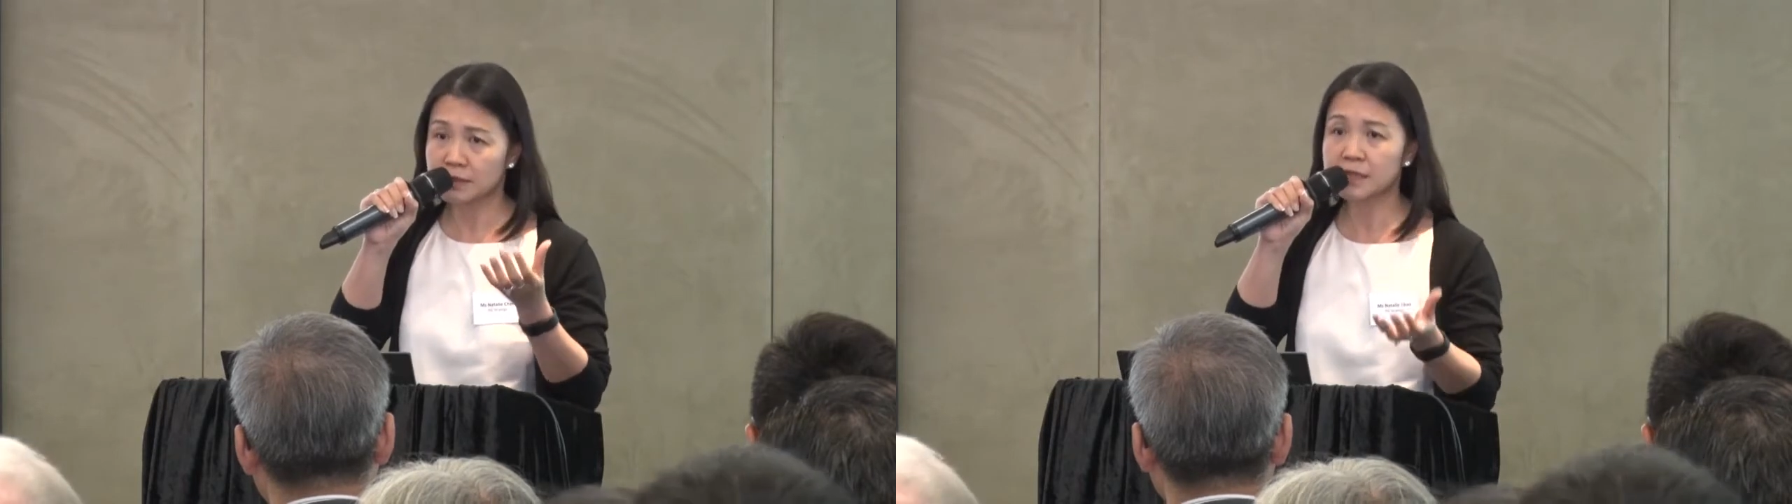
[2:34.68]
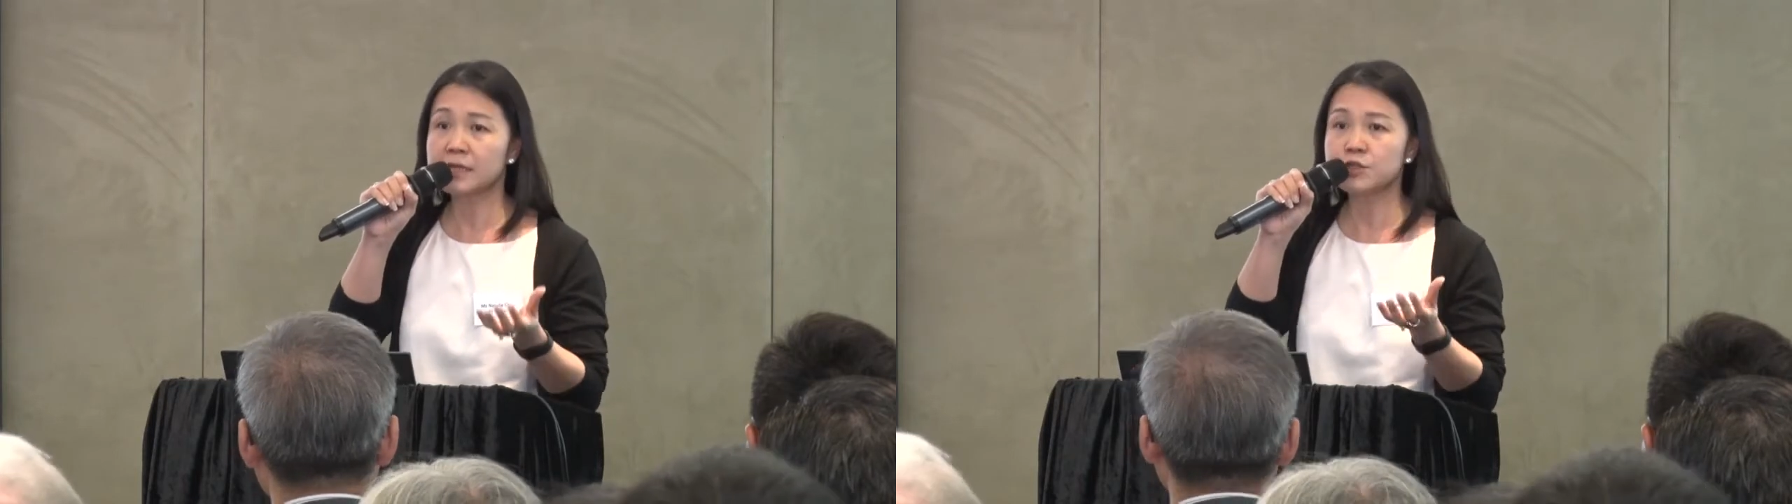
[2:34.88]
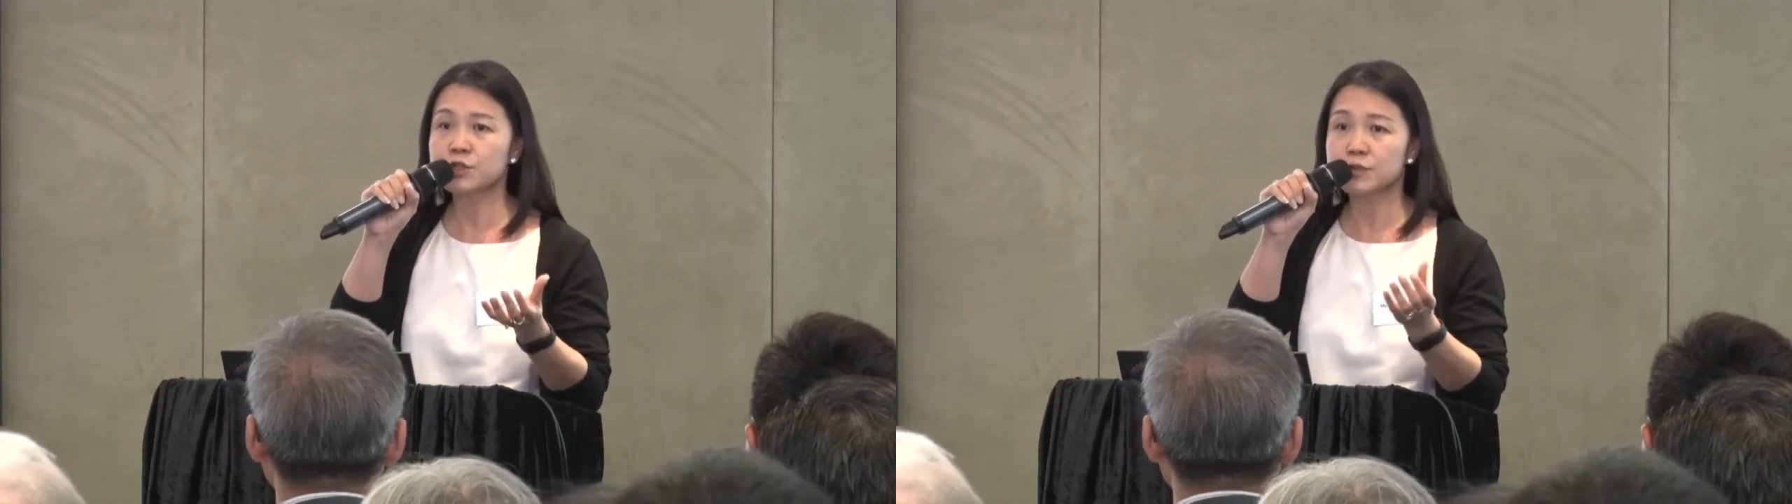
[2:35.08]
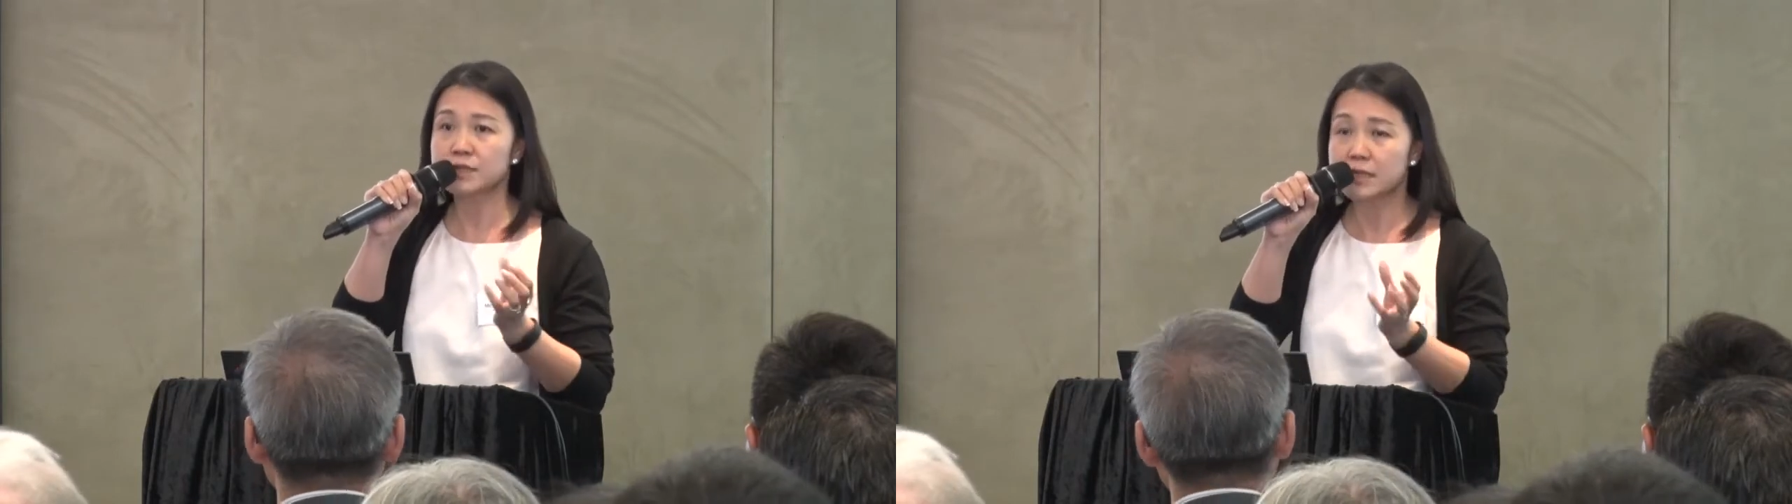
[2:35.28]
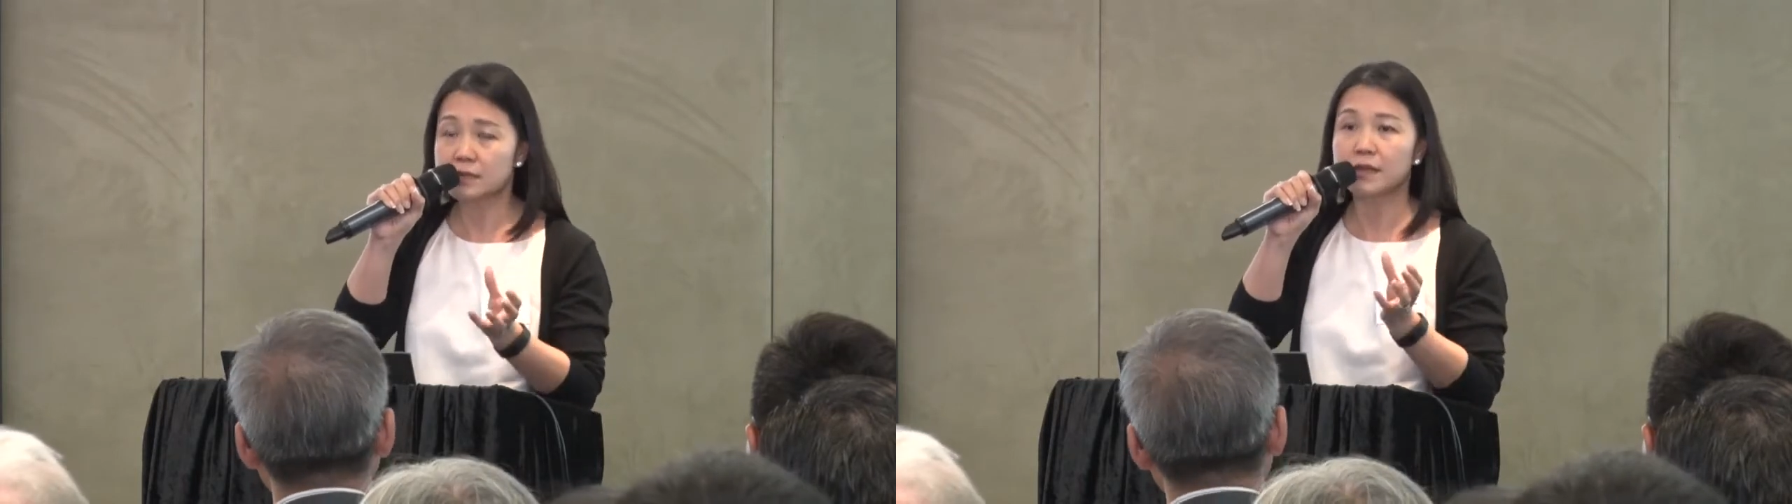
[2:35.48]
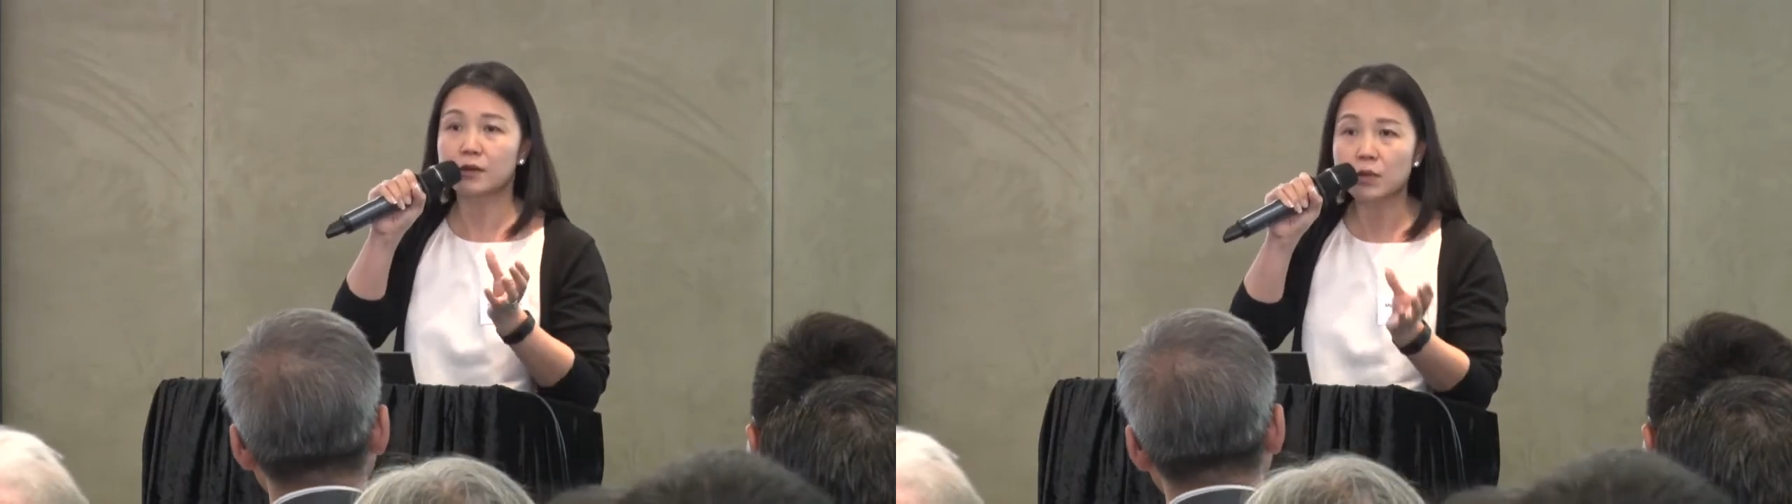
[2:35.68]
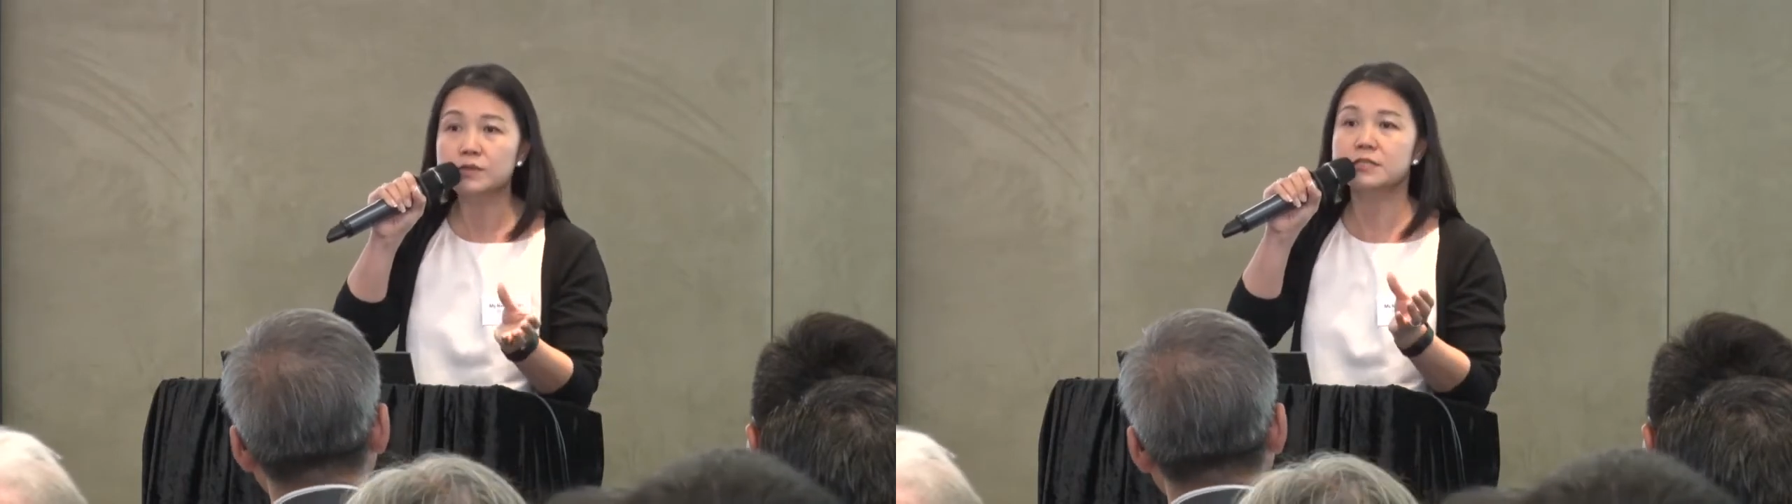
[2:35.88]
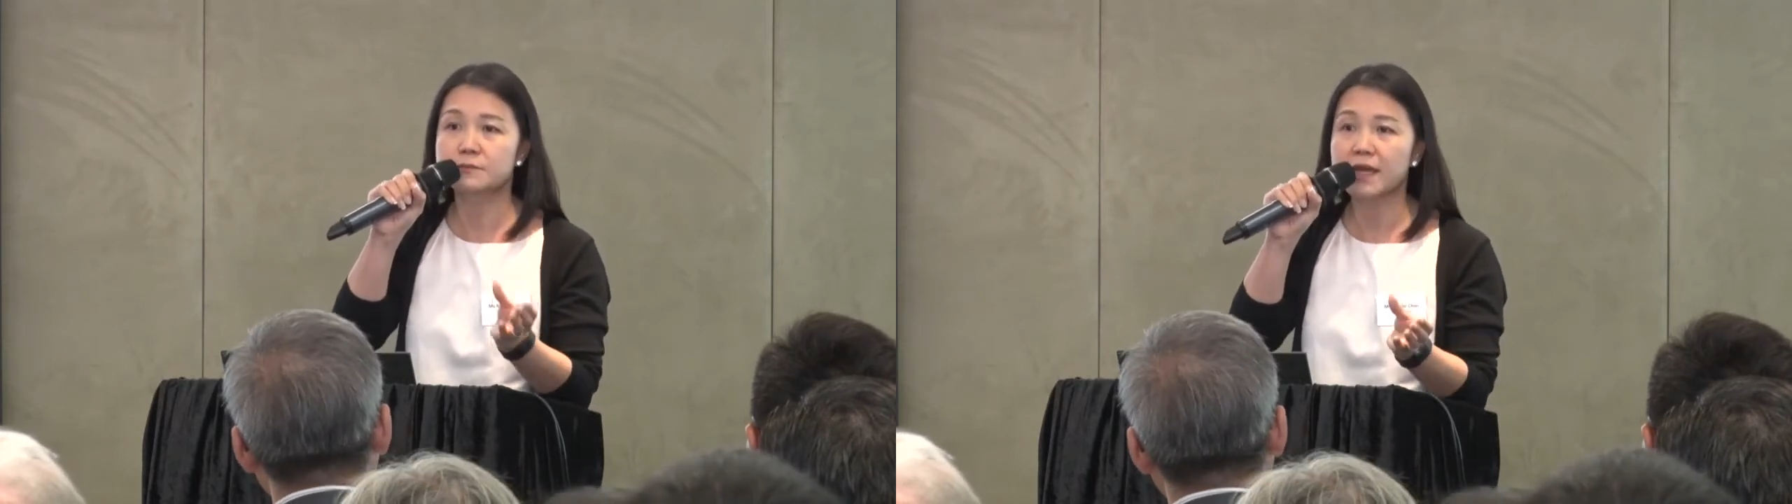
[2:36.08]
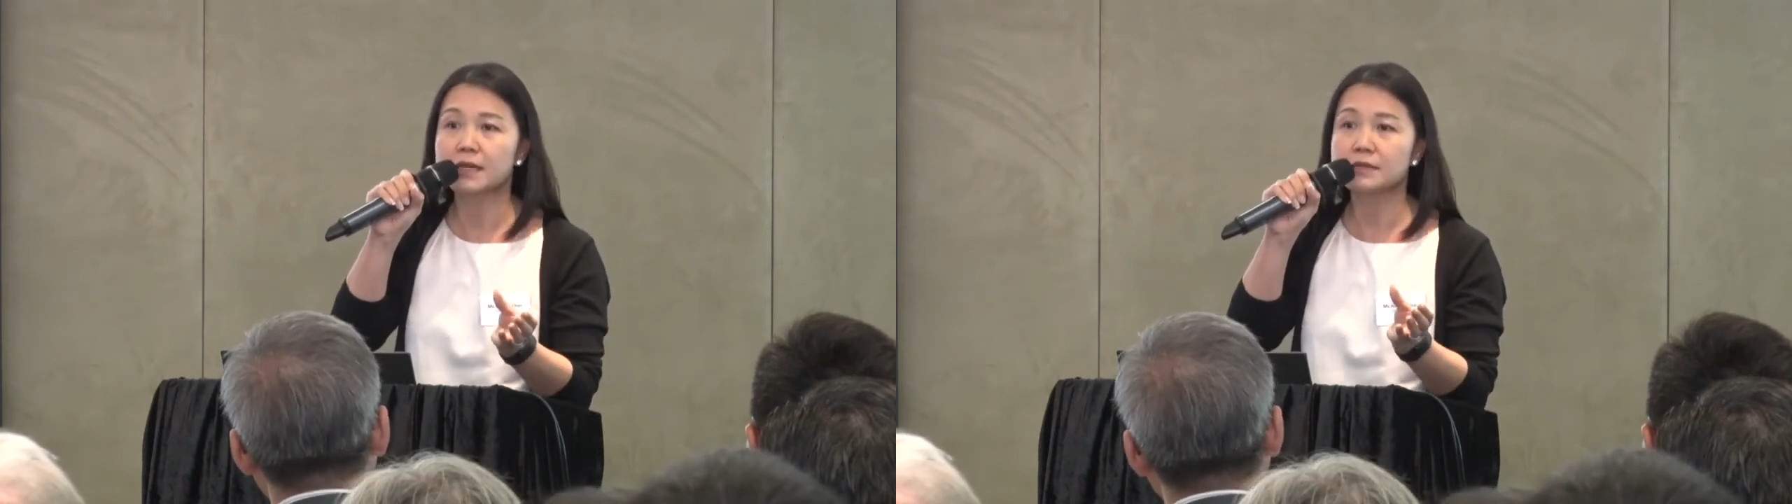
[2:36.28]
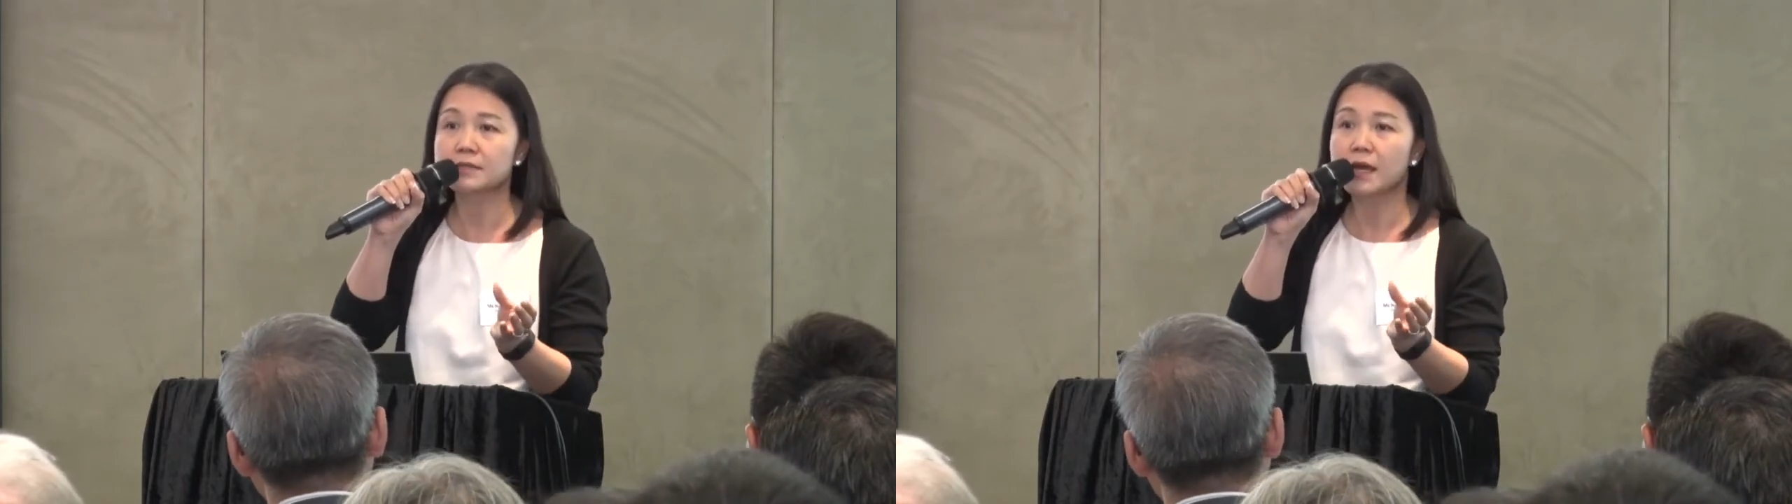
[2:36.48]
issues in their own
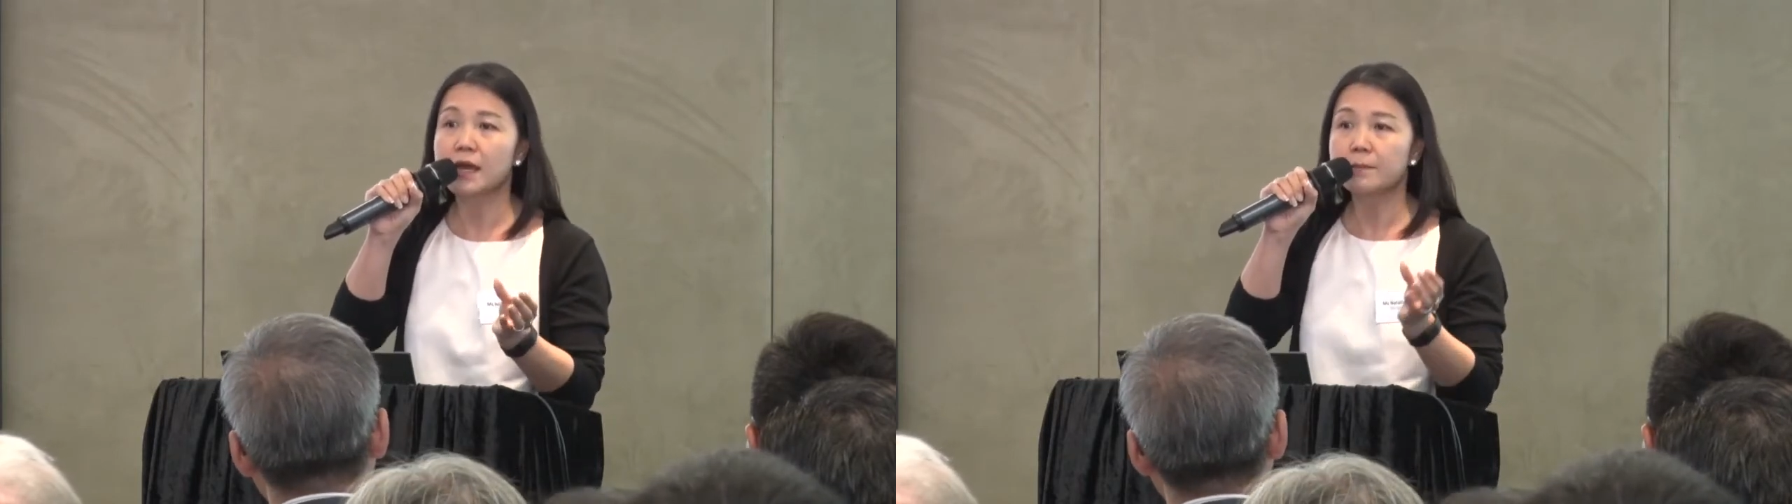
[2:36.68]
space.